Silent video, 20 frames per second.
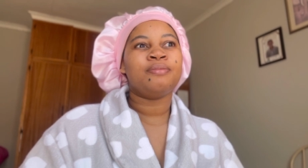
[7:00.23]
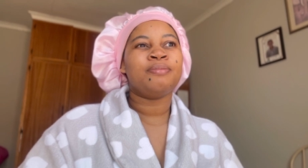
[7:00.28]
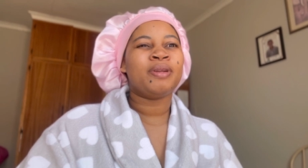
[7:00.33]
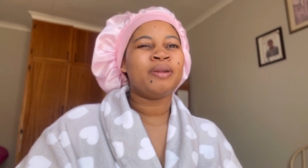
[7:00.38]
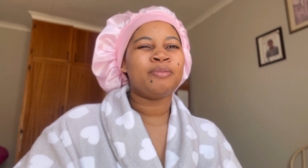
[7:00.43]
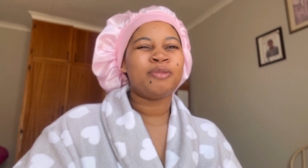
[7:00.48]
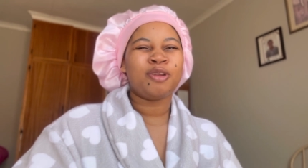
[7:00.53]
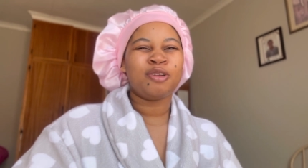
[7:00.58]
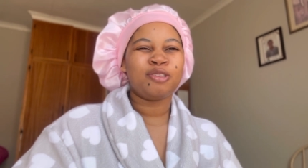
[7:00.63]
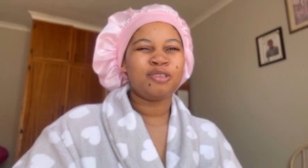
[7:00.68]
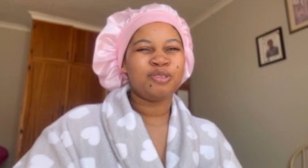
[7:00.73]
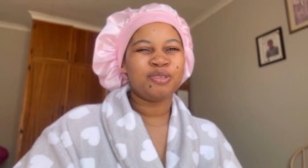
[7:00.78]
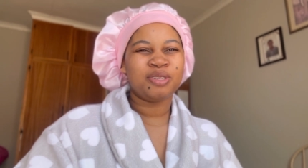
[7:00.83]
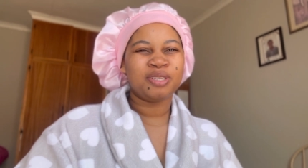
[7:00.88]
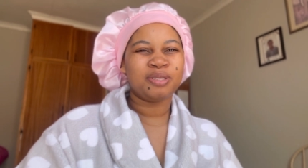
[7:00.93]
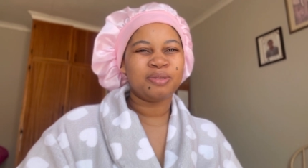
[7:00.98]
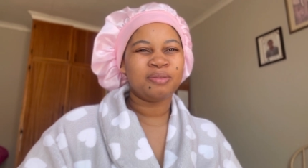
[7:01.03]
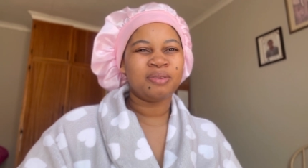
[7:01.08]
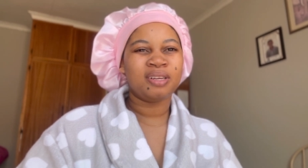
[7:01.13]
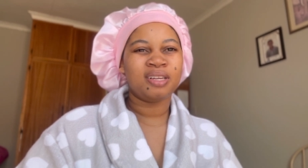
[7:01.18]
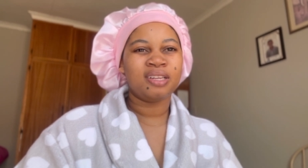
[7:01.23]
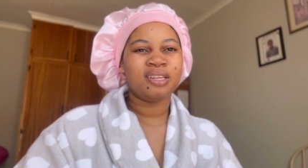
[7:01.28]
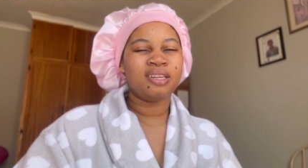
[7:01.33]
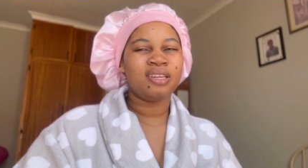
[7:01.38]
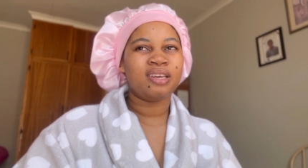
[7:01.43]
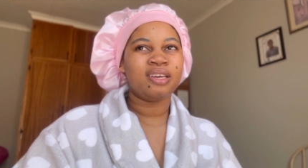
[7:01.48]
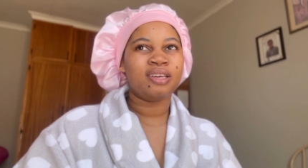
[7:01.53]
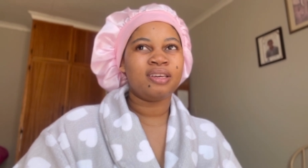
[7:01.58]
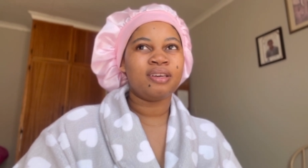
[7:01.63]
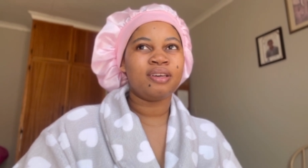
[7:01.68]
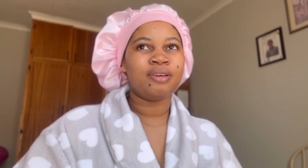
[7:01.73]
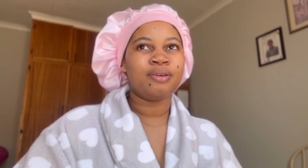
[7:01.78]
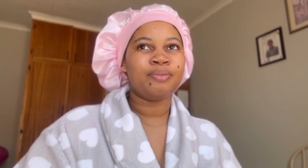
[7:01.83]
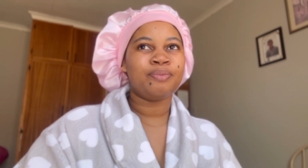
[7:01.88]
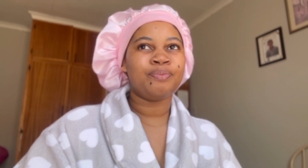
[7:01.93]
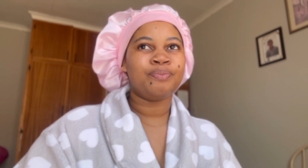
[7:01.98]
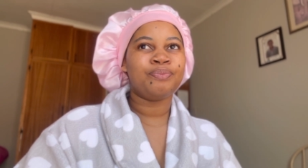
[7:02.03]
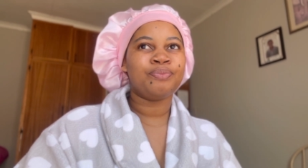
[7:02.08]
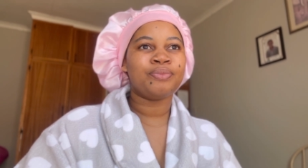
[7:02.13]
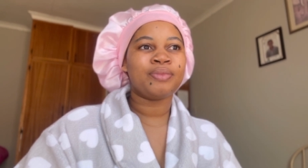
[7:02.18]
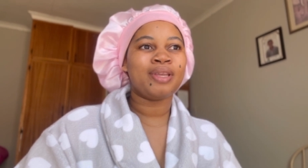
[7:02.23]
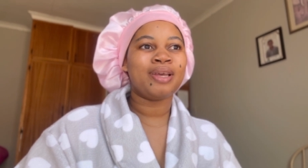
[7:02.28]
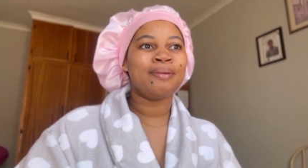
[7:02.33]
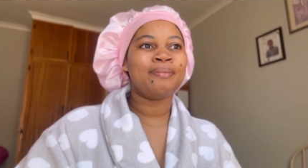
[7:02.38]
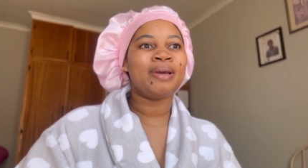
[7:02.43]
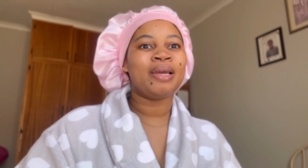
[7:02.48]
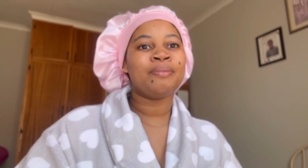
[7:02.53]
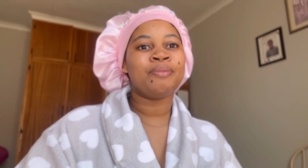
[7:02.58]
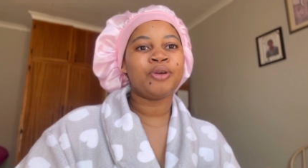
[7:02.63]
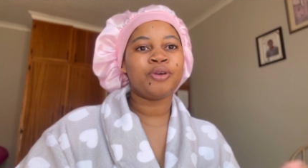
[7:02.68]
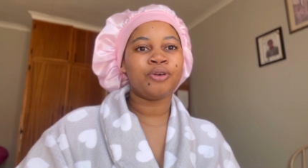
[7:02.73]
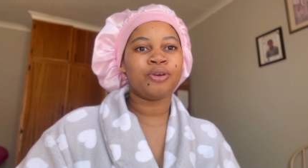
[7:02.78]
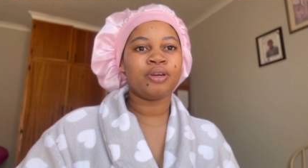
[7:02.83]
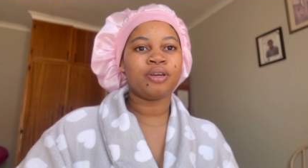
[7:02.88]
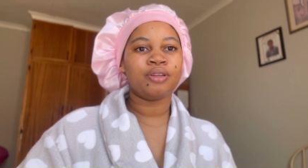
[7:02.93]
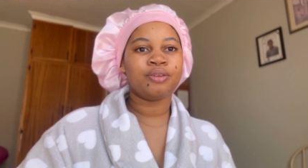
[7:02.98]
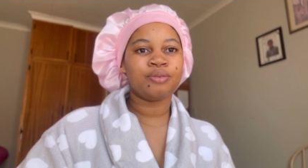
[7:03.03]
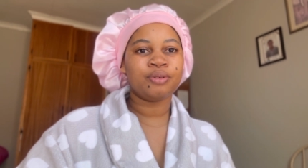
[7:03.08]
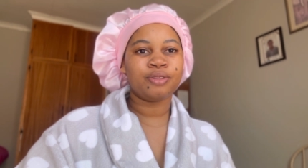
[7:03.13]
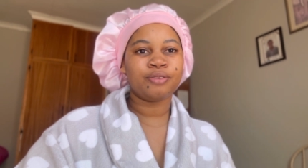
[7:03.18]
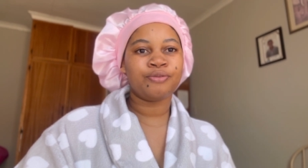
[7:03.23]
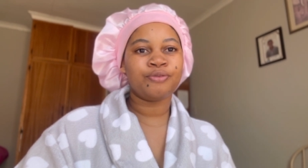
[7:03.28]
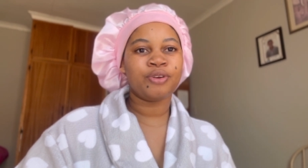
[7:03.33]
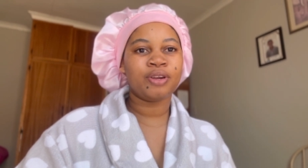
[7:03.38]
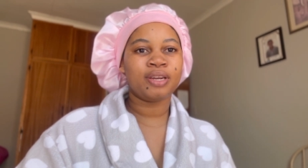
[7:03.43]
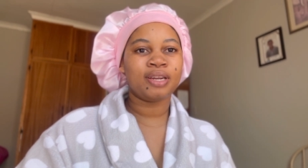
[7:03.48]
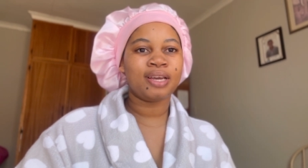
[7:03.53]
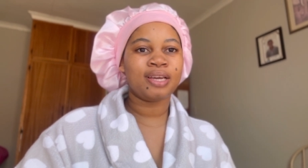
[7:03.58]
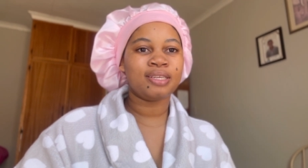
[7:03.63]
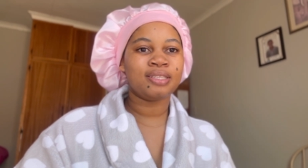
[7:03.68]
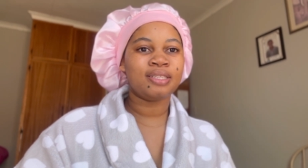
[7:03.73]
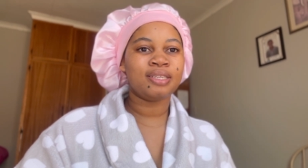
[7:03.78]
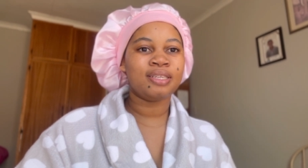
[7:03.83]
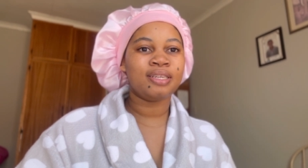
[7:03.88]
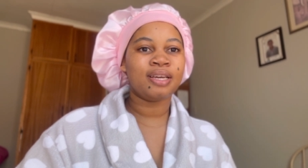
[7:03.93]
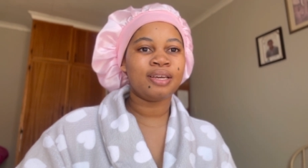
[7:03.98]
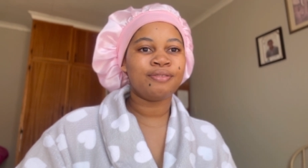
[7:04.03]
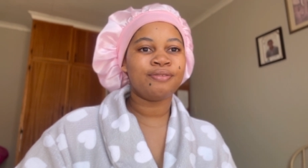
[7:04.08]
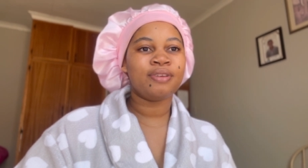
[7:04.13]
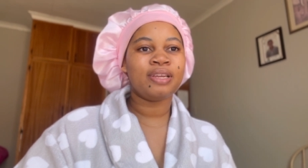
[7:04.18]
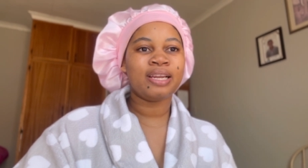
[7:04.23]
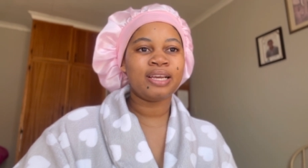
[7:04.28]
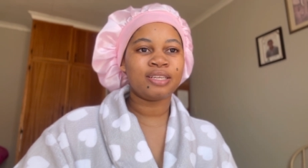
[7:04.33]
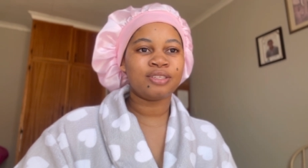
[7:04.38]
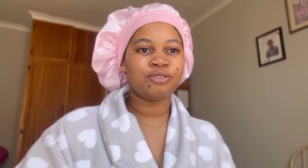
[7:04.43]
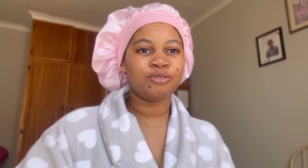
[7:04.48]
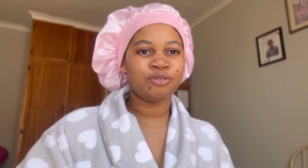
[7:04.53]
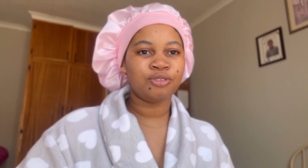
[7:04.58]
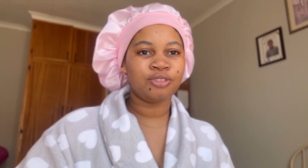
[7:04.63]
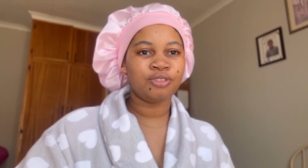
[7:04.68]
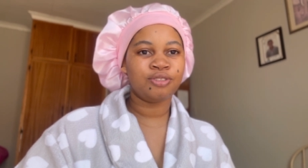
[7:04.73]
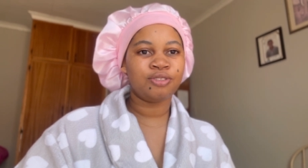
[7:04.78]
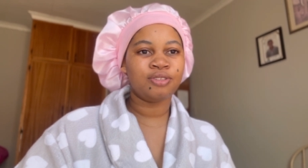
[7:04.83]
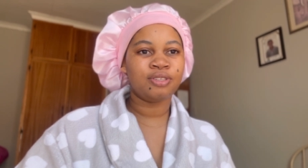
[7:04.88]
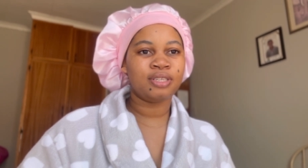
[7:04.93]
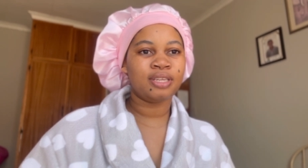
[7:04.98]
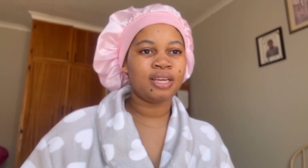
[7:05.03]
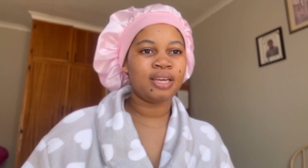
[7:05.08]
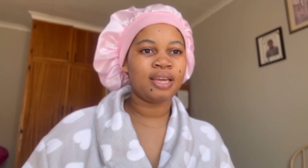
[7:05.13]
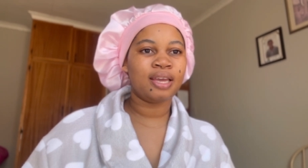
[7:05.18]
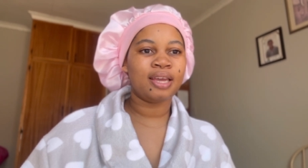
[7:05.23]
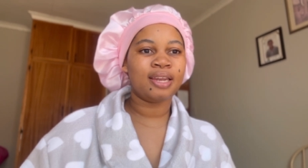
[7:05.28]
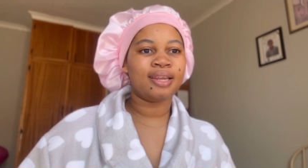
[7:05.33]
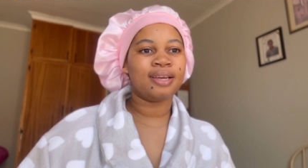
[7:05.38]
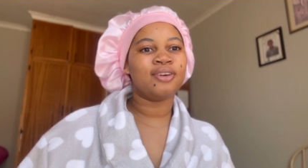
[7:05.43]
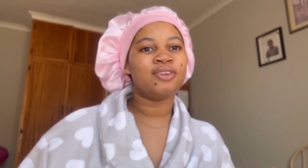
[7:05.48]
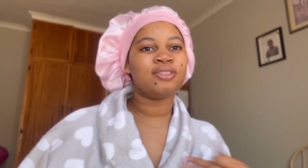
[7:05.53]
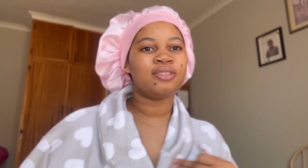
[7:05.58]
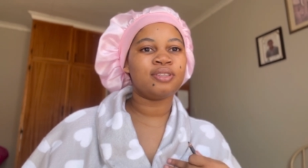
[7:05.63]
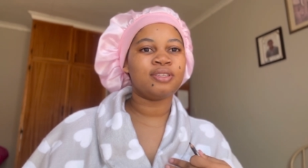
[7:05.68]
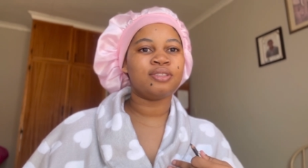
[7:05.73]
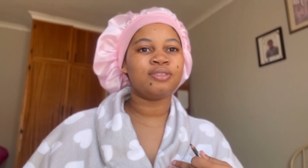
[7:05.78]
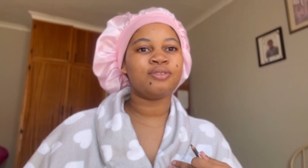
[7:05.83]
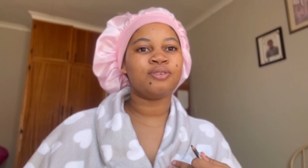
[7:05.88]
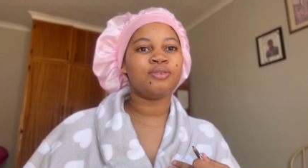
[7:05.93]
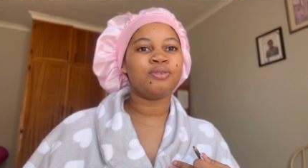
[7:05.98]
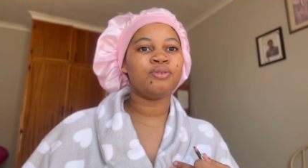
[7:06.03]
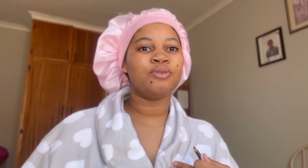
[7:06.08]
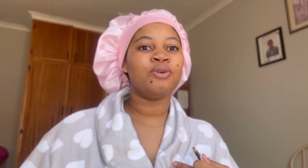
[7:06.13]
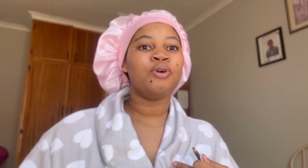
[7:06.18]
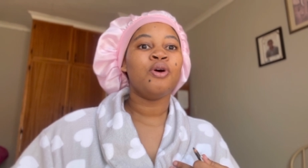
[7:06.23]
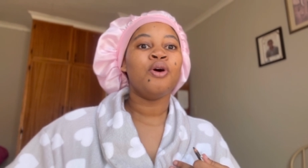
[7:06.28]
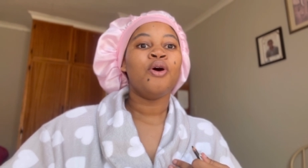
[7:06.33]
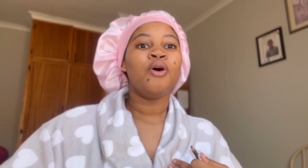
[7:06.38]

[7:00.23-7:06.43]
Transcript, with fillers: but I'm not sure as well like um I might be going out with a friend I said I feel like sushi today and I asked her to go